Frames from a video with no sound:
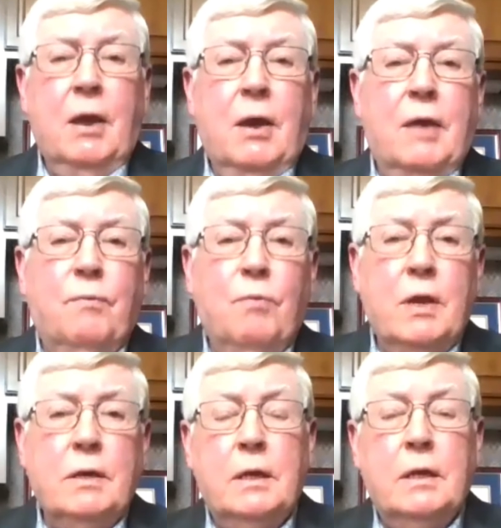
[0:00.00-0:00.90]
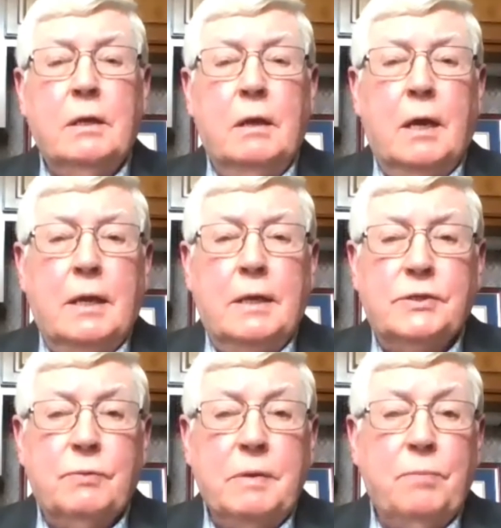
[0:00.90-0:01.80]
if one
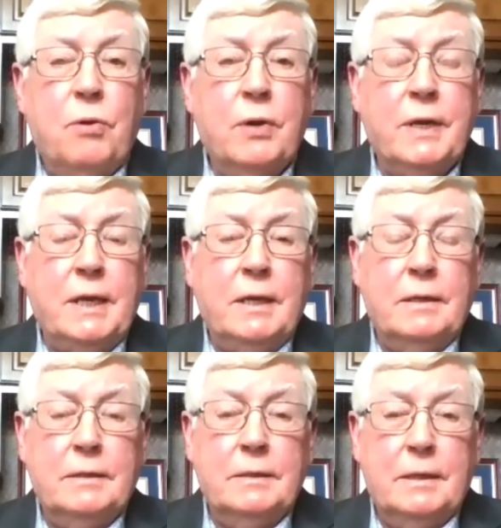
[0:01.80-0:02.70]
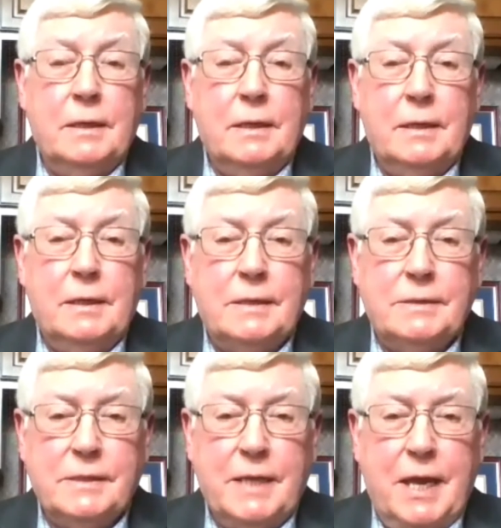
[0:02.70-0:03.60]
is reporting a
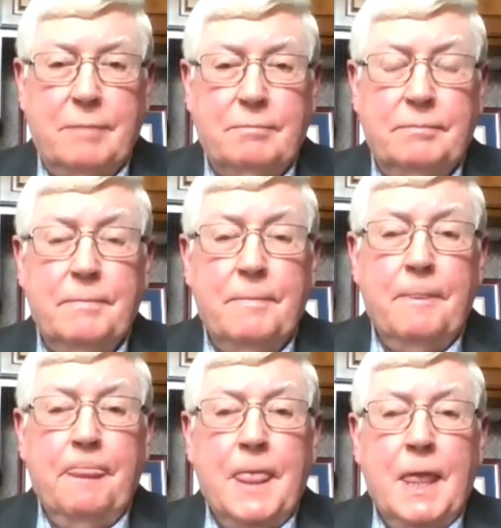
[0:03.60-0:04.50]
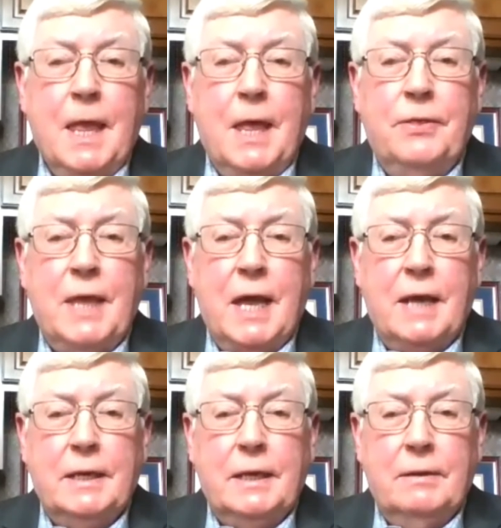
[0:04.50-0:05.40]
scam,
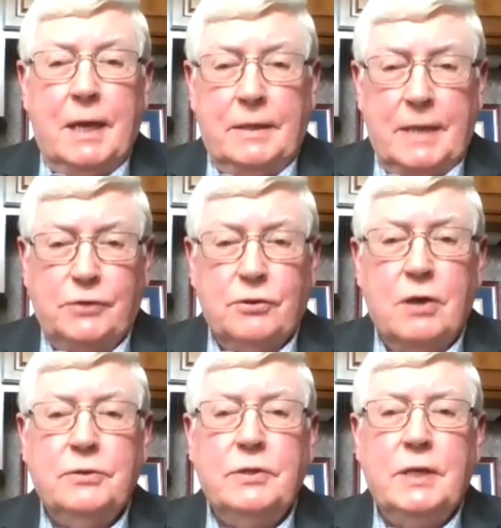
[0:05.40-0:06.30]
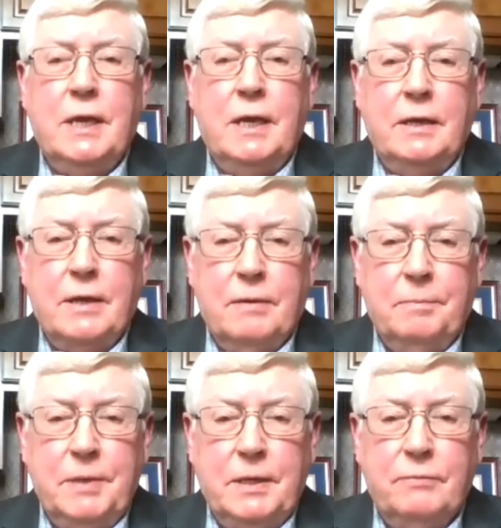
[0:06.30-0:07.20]
that, and they talk to the
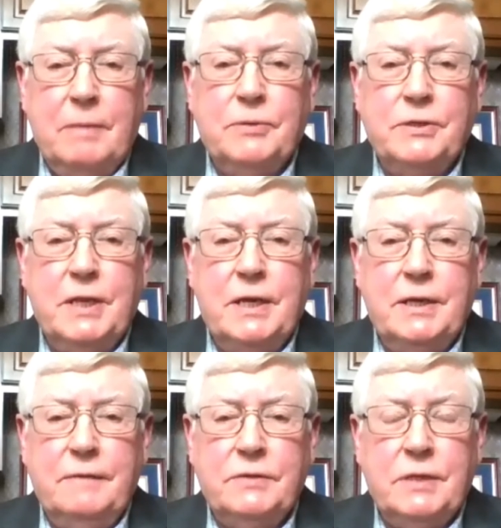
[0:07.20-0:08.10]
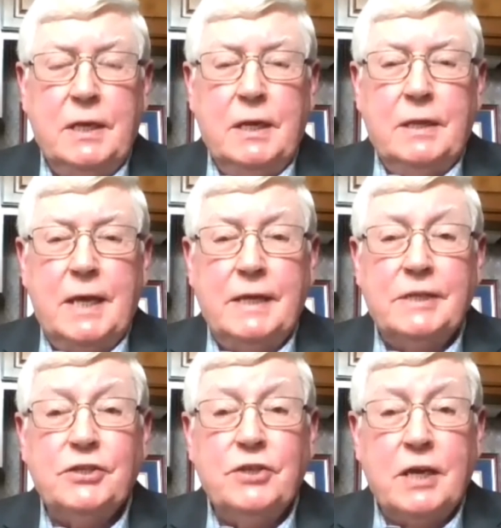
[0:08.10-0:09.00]
AARP representatives, that
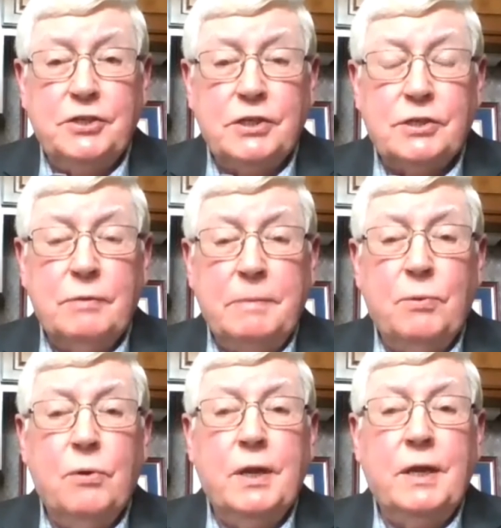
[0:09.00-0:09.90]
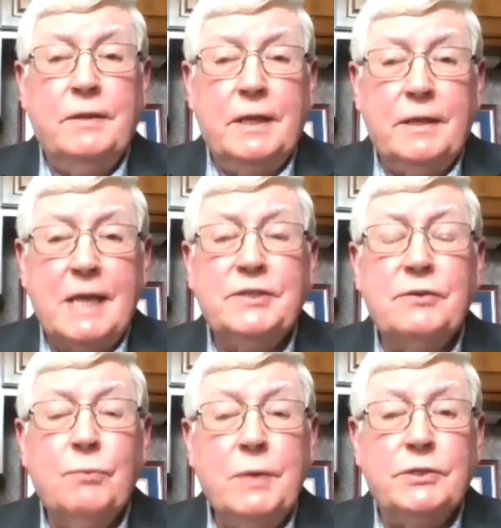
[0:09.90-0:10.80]
it's not just reporting, that's
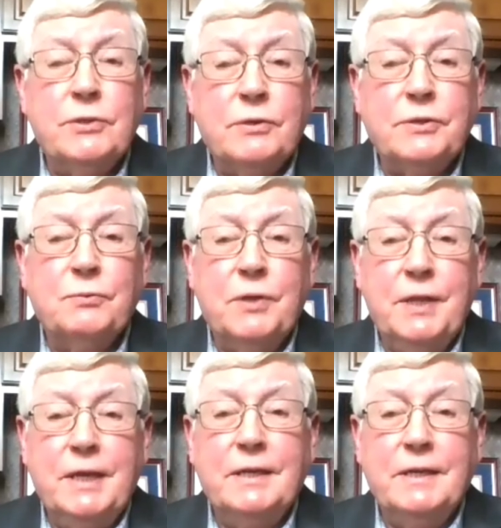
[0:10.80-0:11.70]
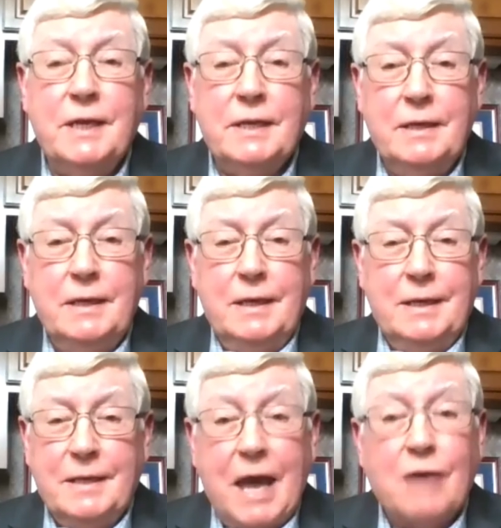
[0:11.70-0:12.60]
a resource where they can get
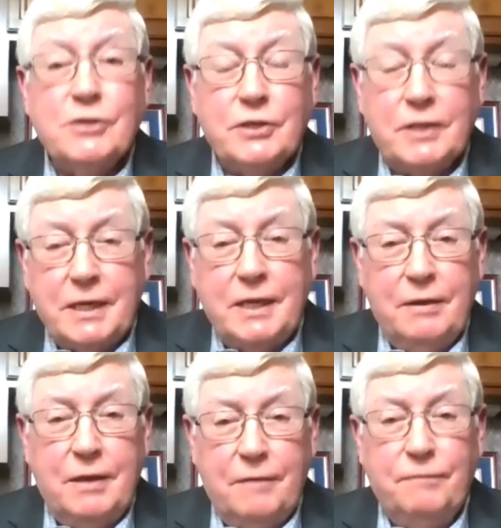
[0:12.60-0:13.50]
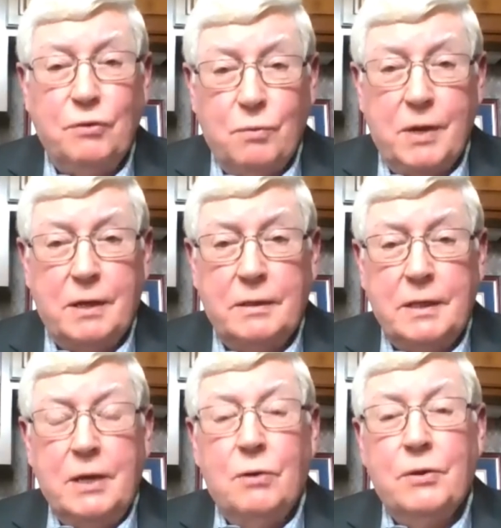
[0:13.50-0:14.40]
counseling, if you
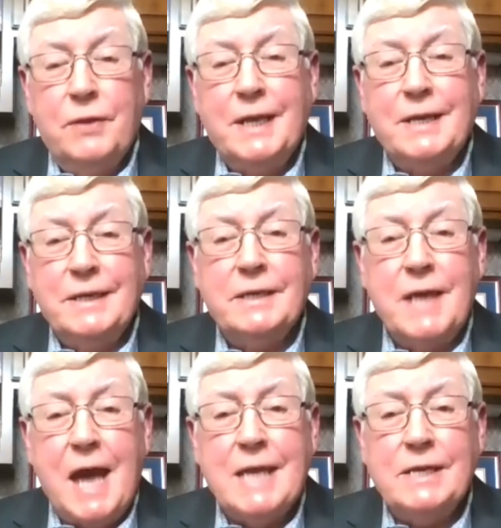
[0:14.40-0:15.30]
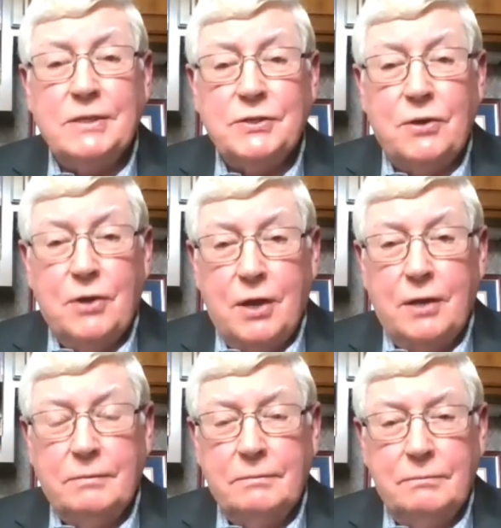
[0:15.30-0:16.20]
will, or they can get guidance
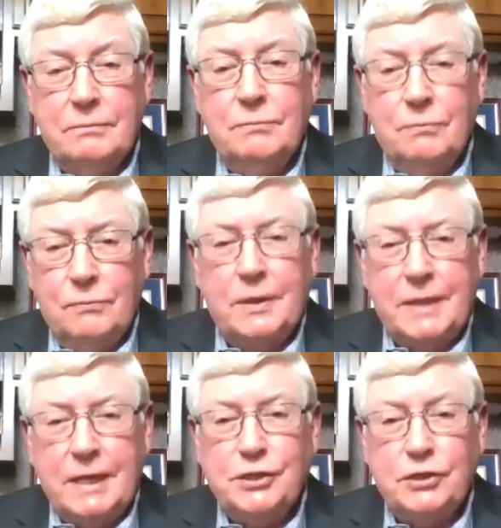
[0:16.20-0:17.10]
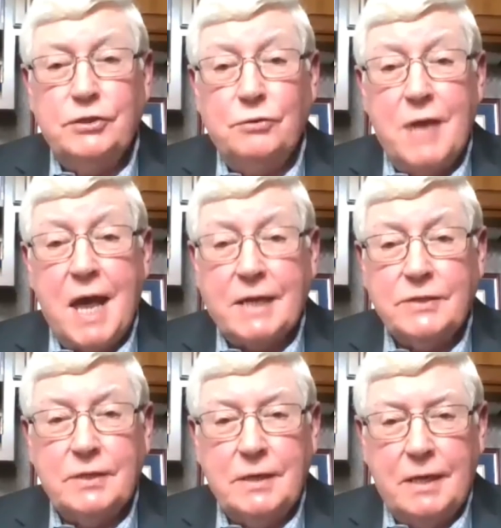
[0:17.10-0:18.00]
on what they should do
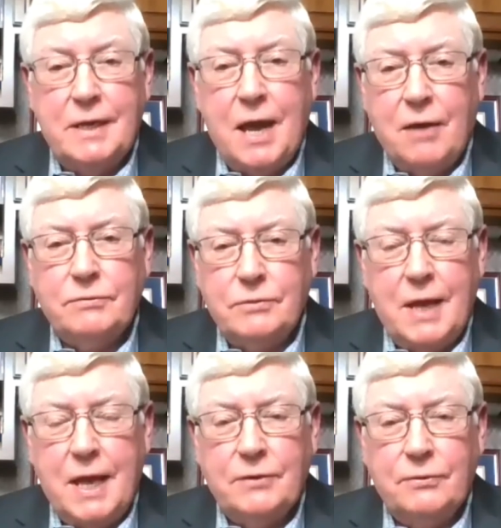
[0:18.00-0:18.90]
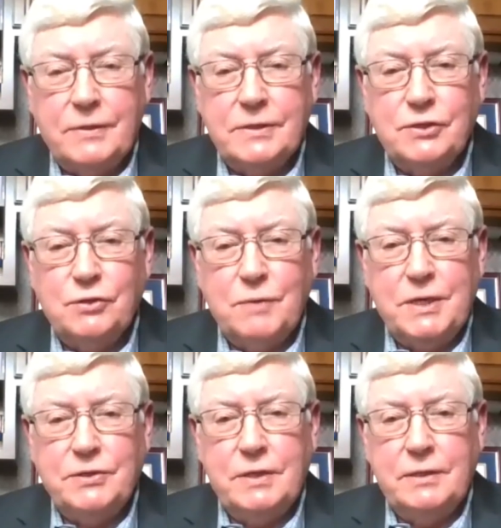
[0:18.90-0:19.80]
next and how to handle the
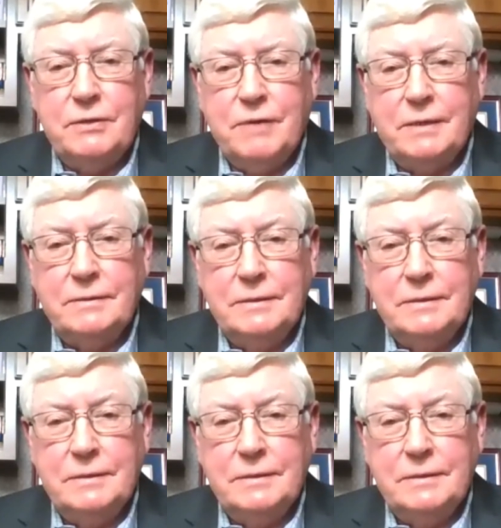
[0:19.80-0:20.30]
situation that they're in.